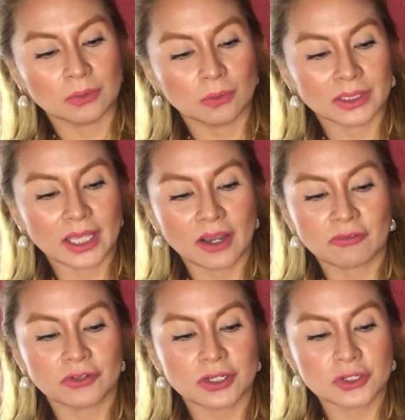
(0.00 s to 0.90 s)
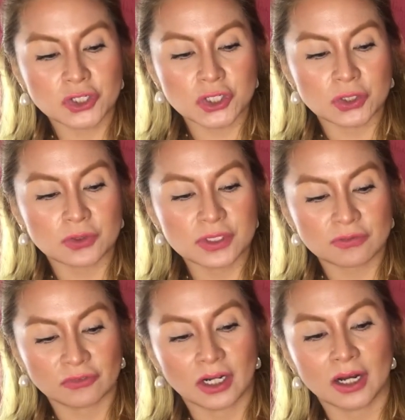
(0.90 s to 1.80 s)
Whatever you choose
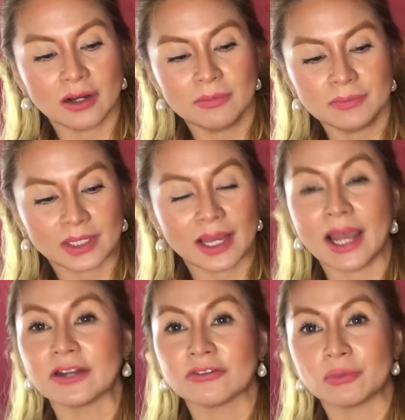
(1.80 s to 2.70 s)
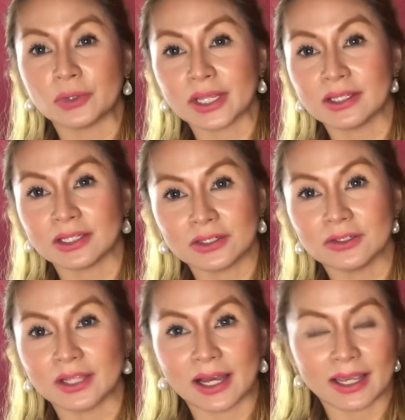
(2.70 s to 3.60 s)
from, the kind of braid that you
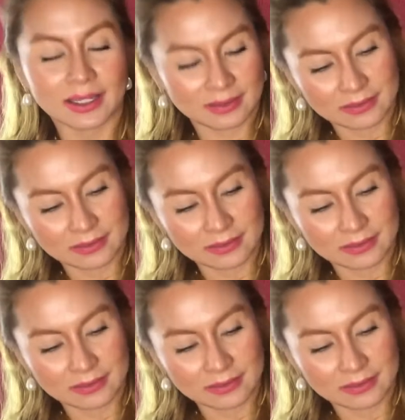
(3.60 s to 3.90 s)
like,